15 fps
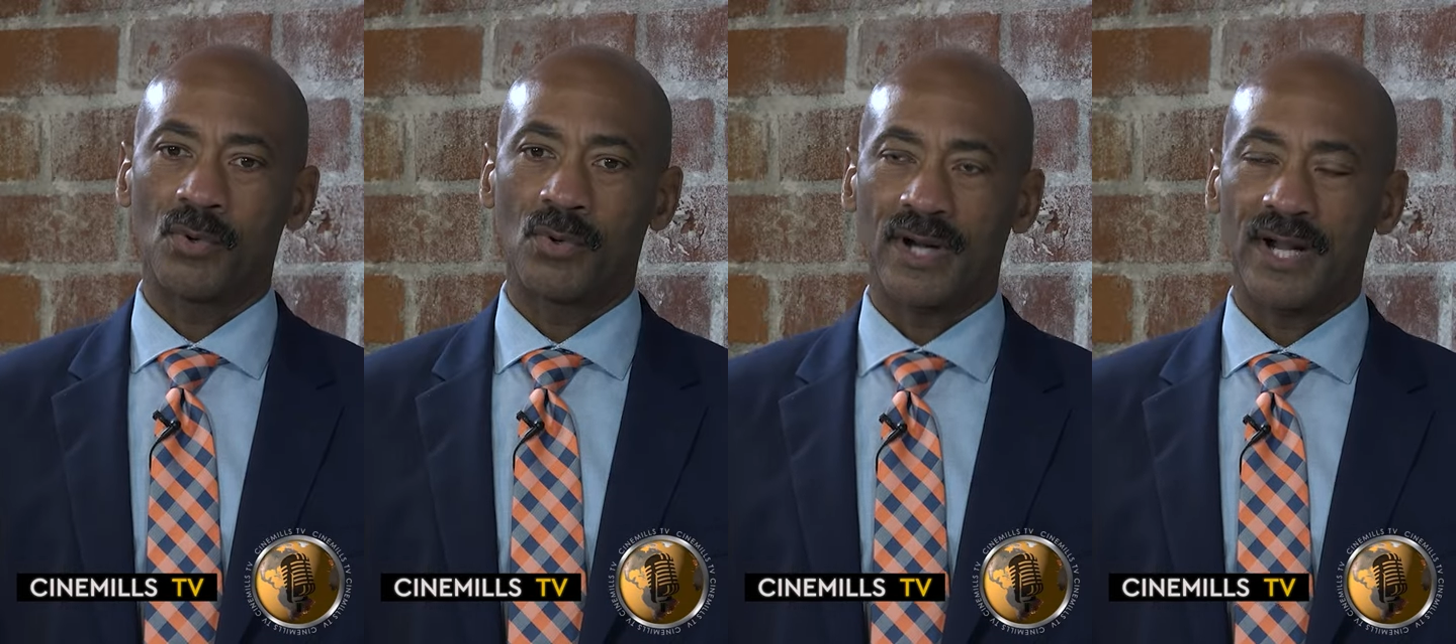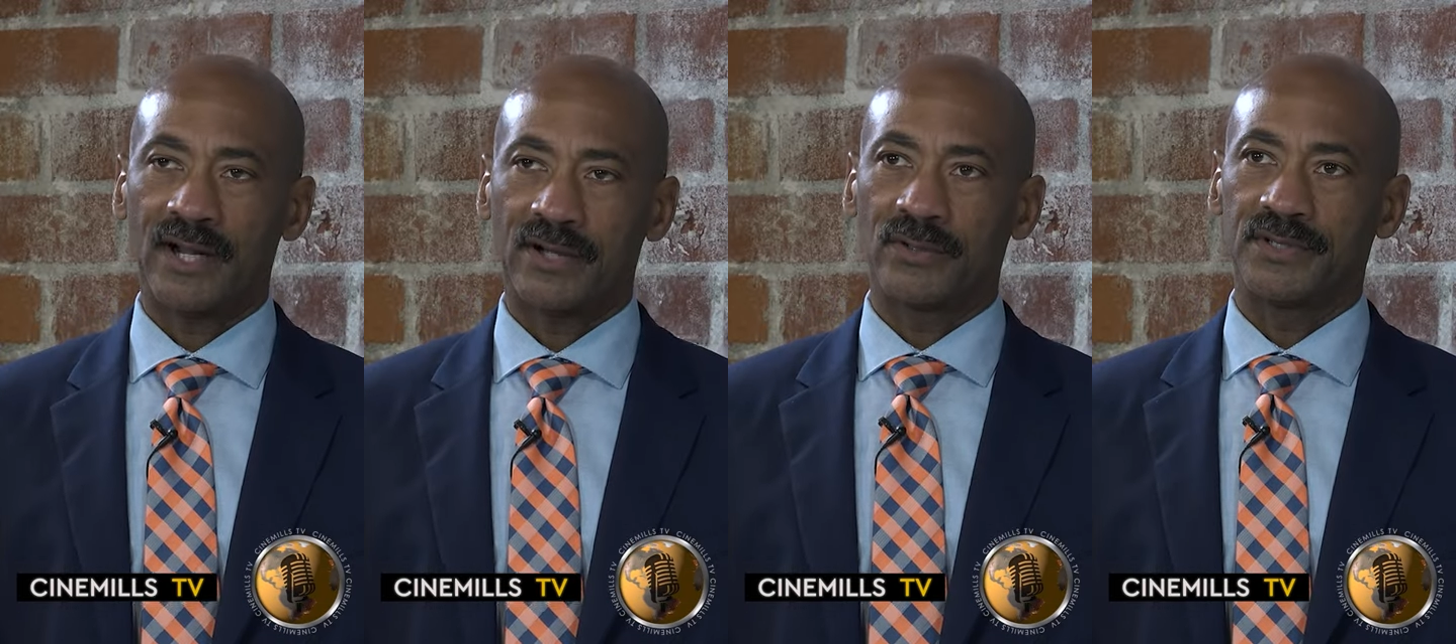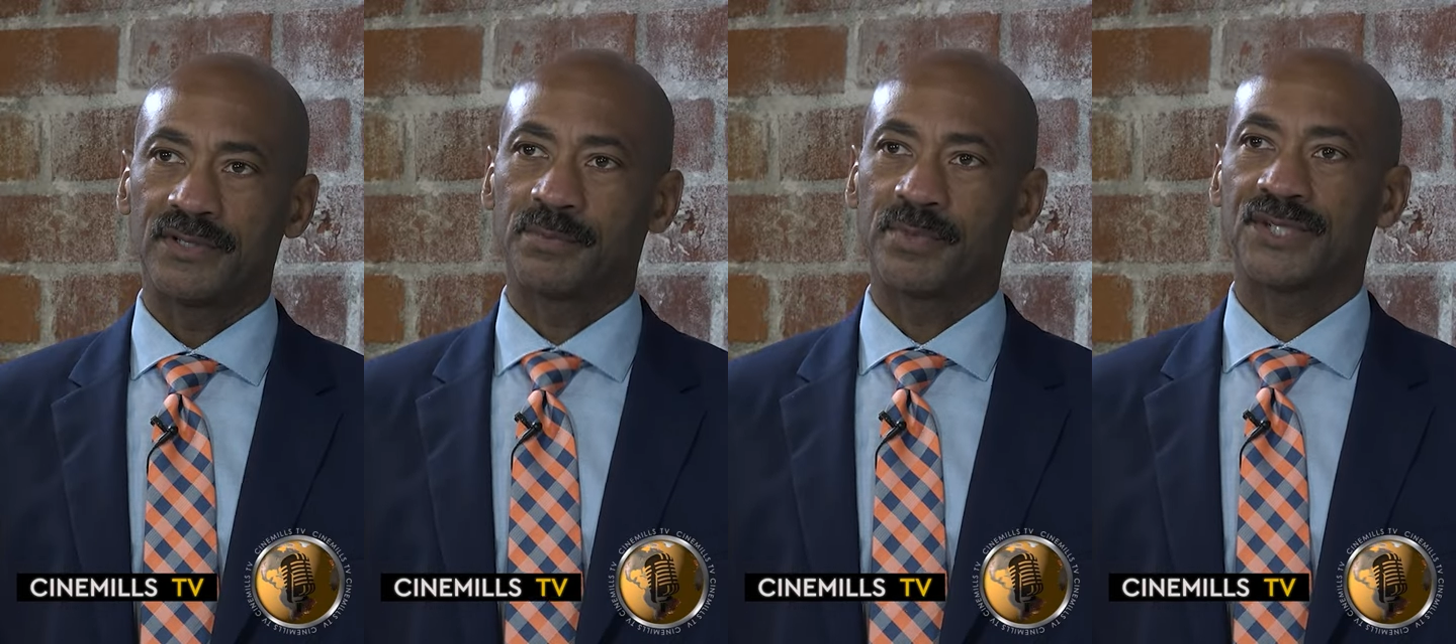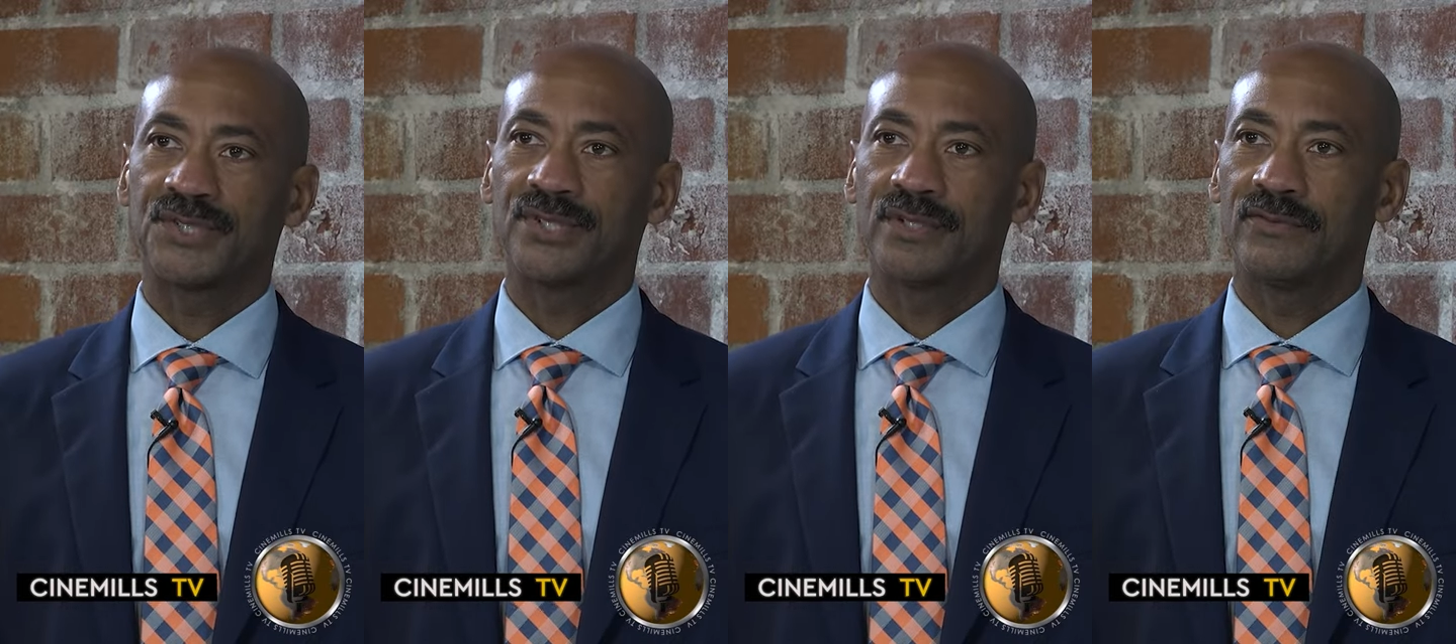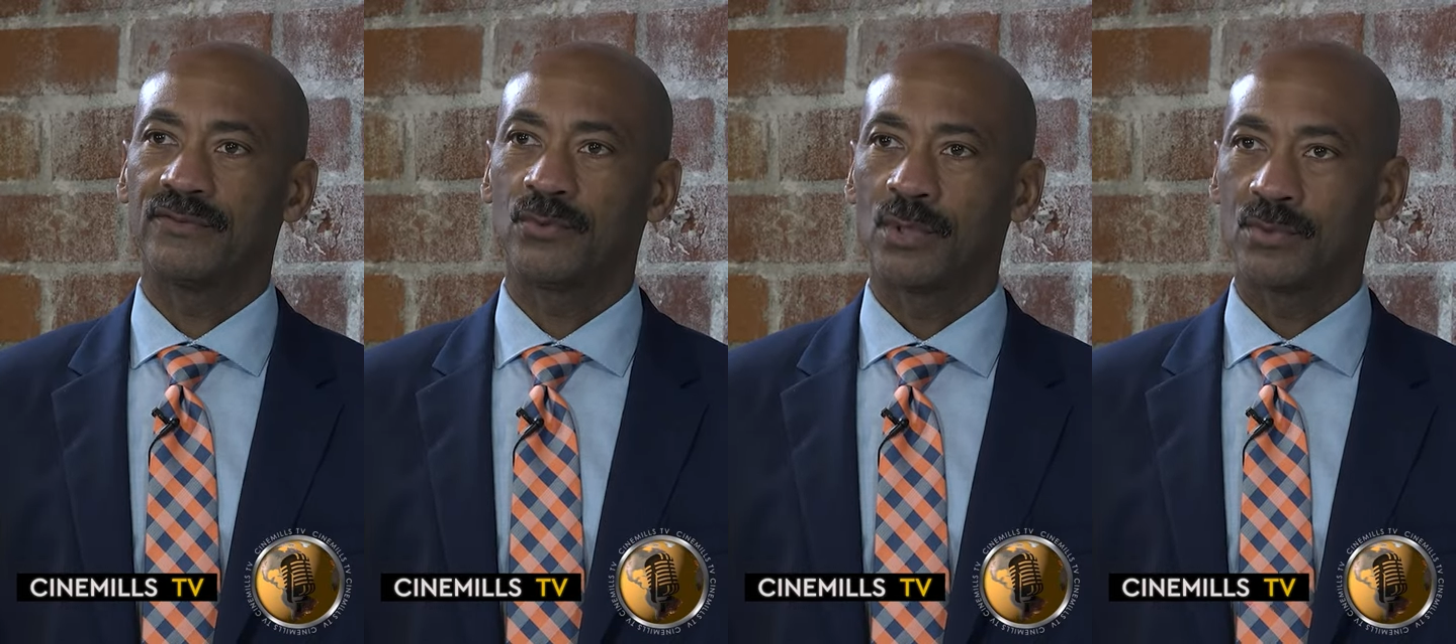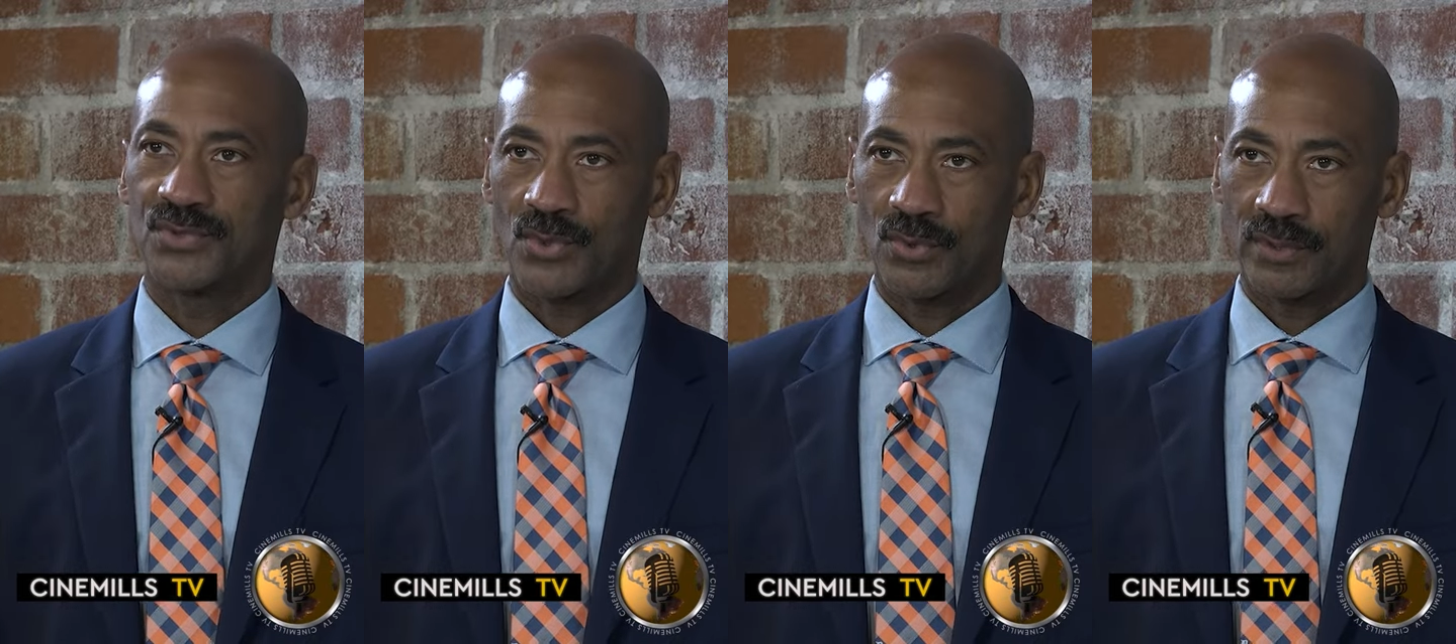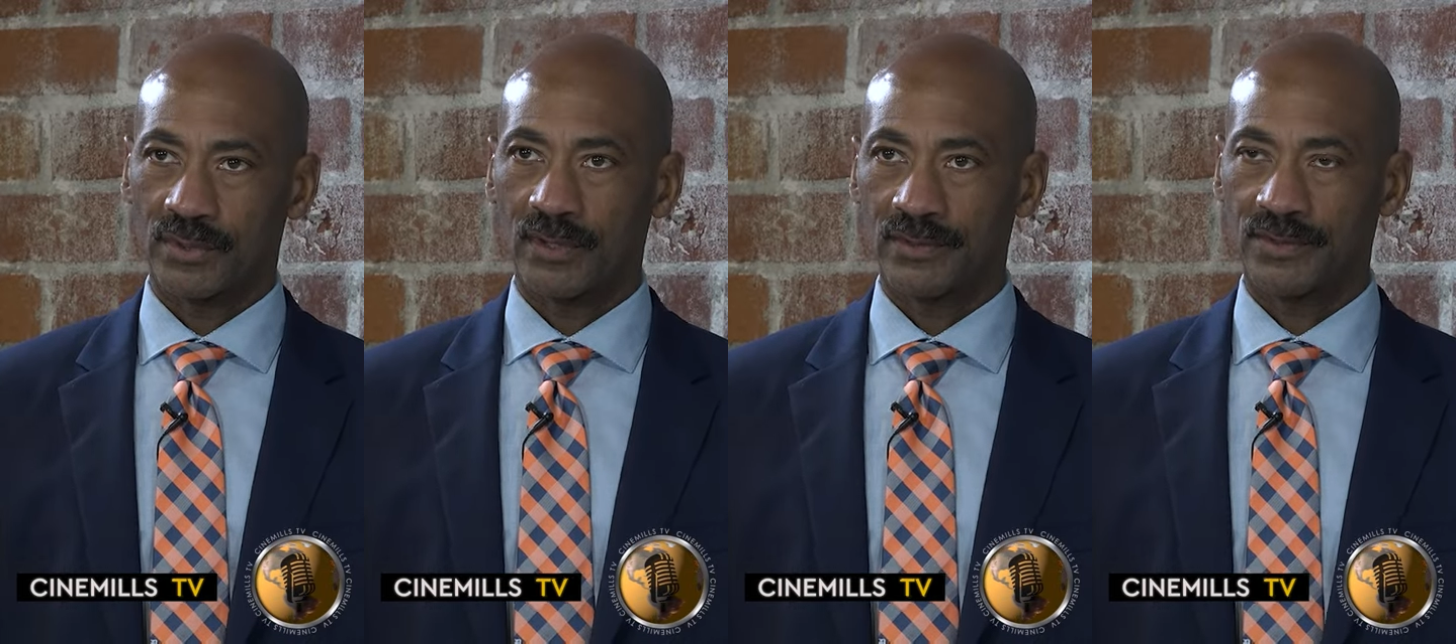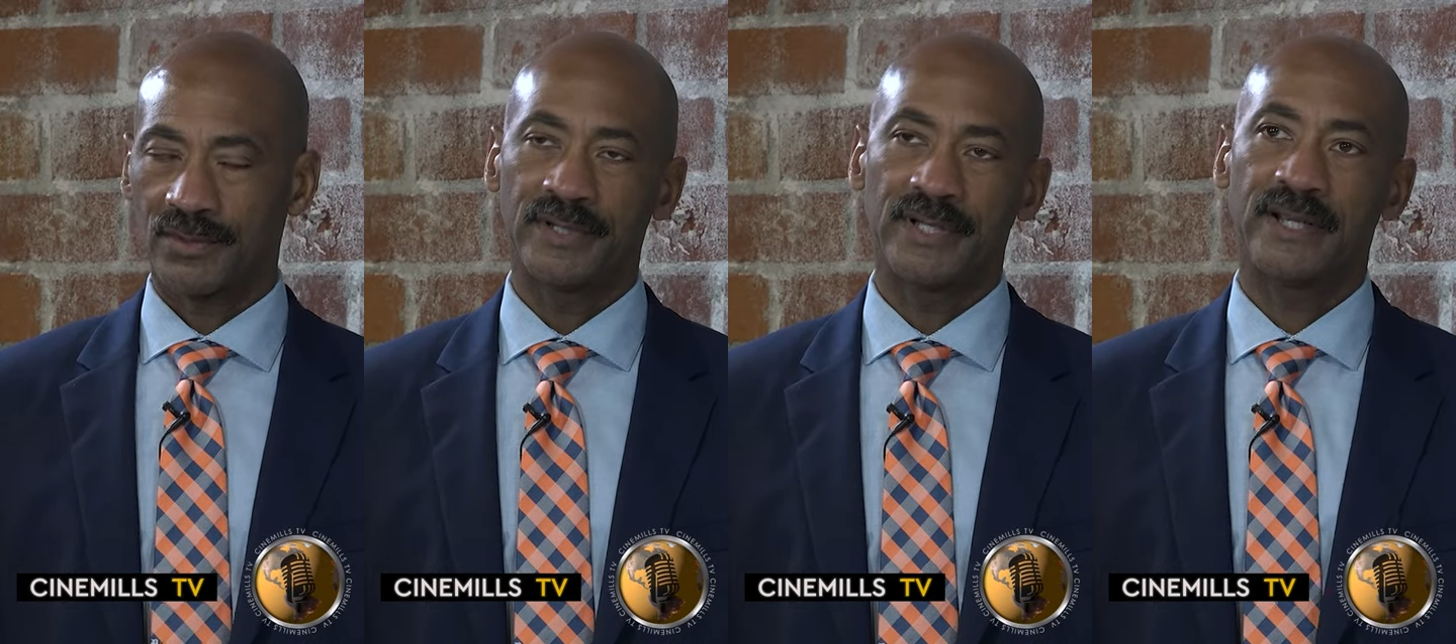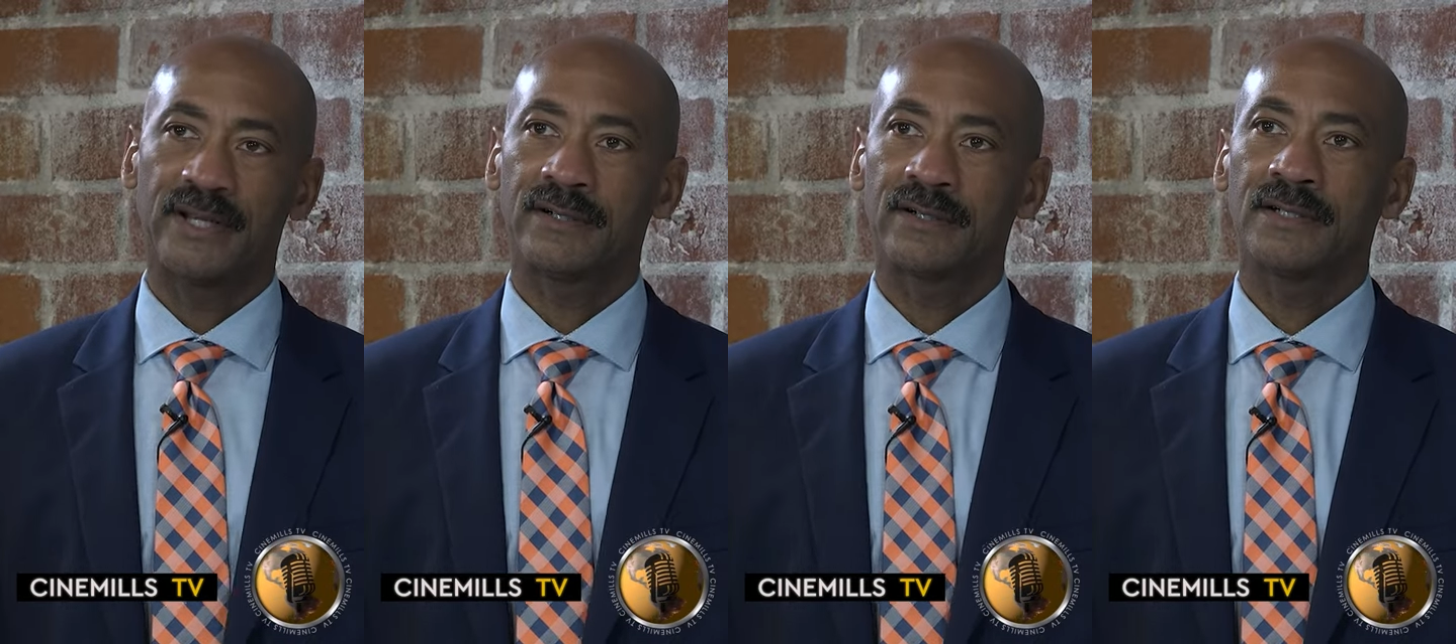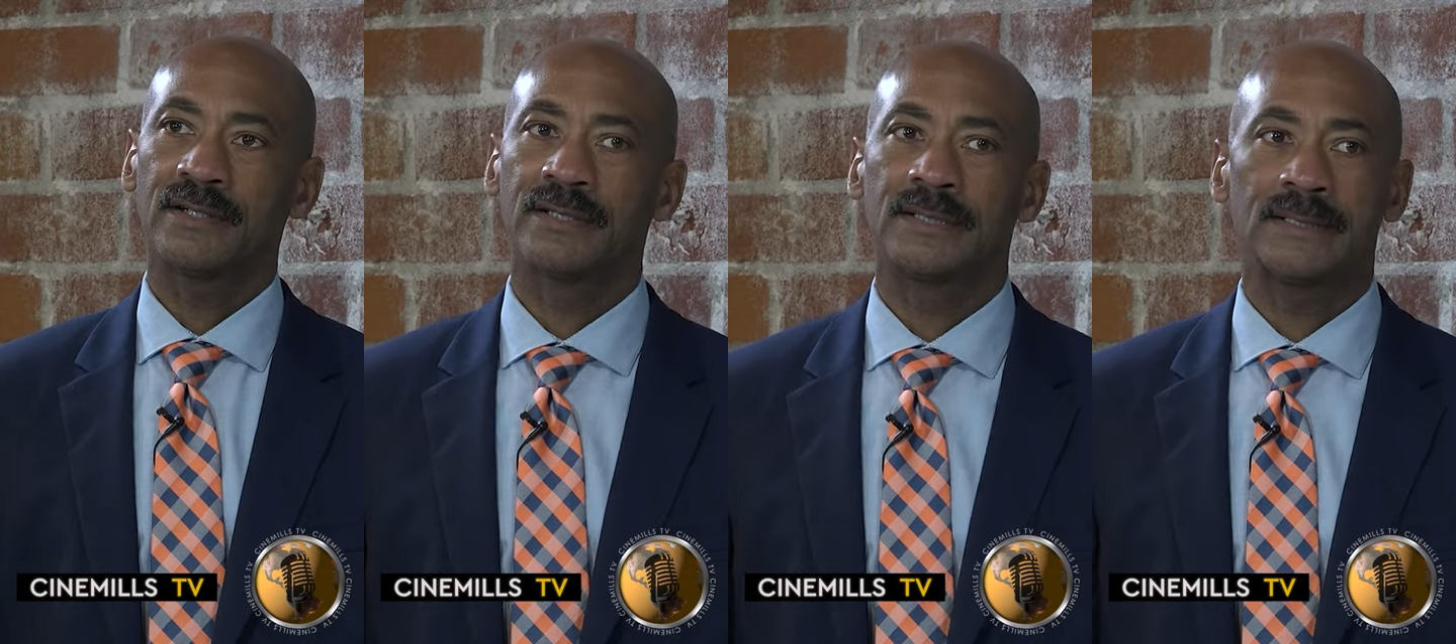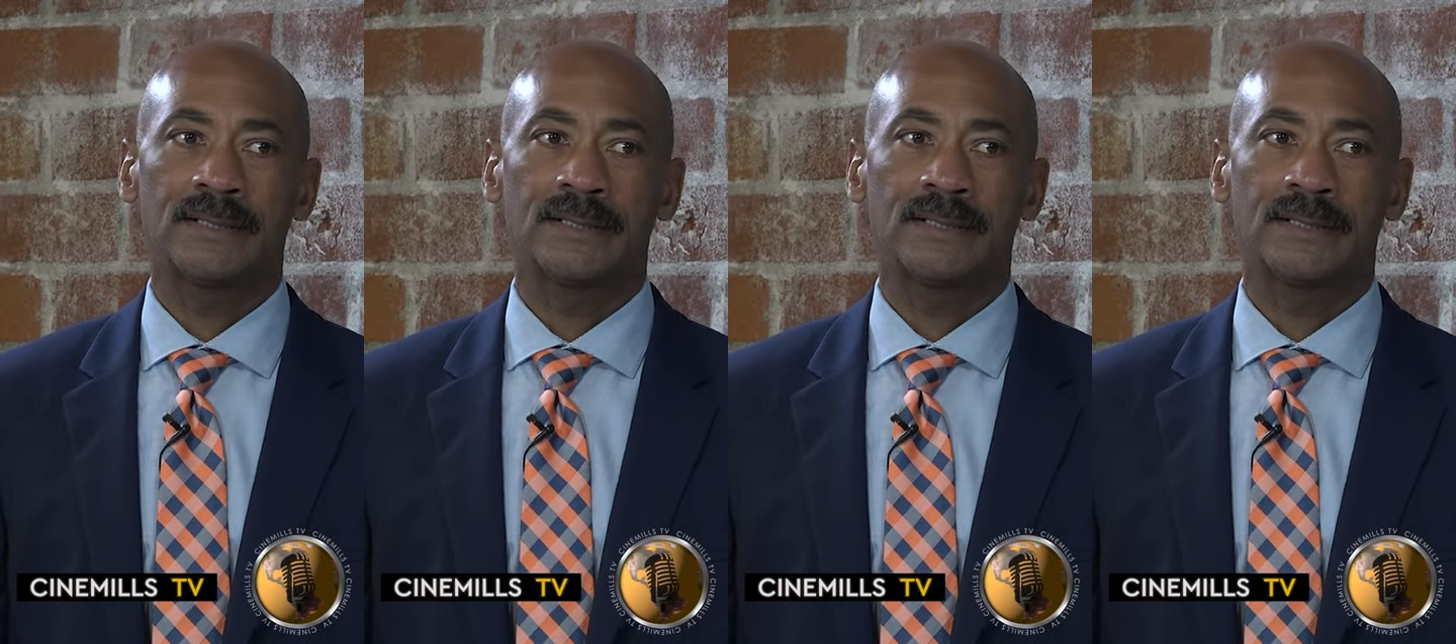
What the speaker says: more accurate depiction of what was going on during that era.